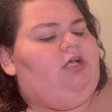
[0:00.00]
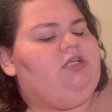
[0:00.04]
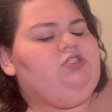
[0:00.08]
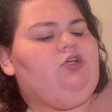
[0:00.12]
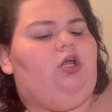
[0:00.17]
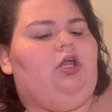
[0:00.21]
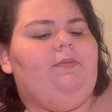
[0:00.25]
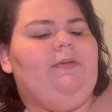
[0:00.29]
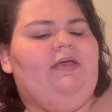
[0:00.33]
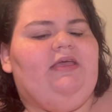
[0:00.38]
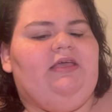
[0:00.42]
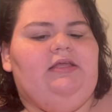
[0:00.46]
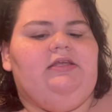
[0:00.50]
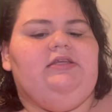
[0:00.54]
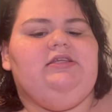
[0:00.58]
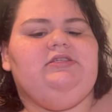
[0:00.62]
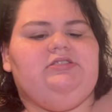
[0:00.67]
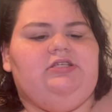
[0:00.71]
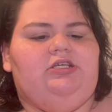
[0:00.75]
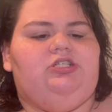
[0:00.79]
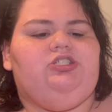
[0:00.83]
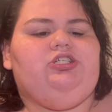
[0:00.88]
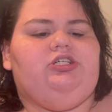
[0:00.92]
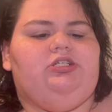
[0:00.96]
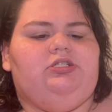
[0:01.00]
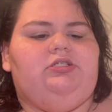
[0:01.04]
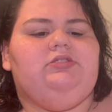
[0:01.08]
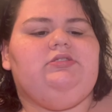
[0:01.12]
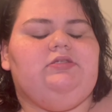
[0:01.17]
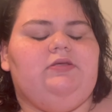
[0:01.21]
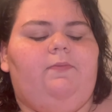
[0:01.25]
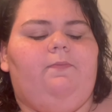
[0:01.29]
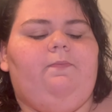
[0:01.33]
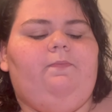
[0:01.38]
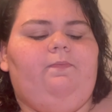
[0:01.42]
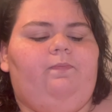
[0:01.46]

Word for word: started making decisions